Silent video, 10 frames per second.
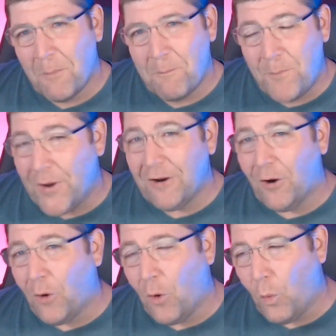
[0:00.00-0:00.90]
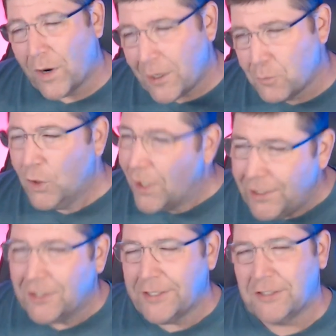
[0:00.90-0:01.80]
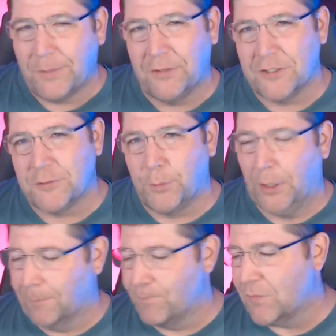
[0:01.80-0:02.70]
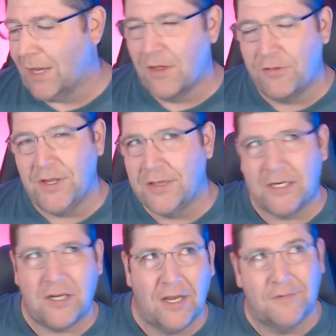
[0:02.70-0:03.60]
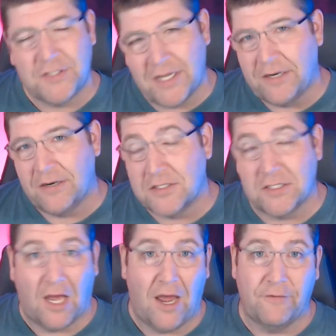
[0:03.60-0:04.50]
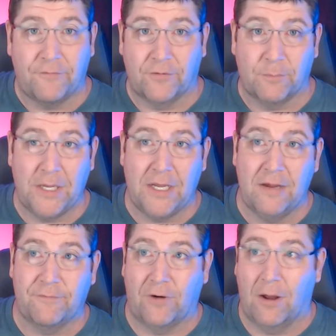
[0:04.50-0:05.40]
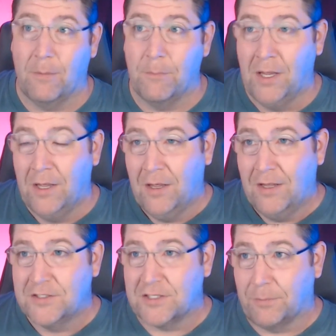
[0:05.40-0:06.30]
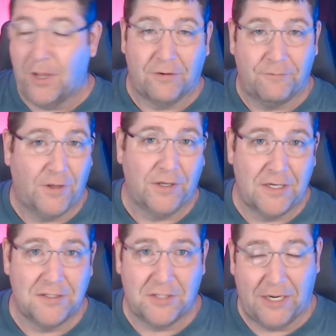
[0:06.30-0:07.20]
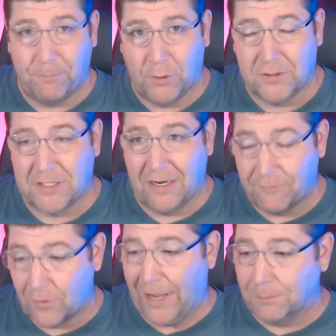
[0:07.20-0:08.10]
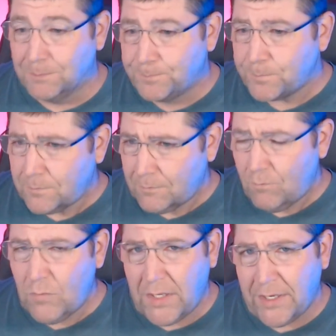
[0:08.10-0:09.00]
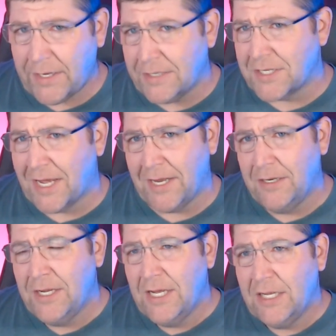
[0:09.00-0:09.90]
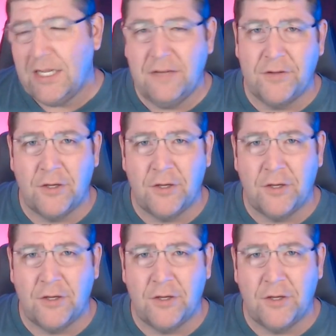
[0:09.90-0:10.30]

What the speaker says: But what I really liked about this book, and the thing that kind of set it aside for me from some other villainous type books that I've read, is that even though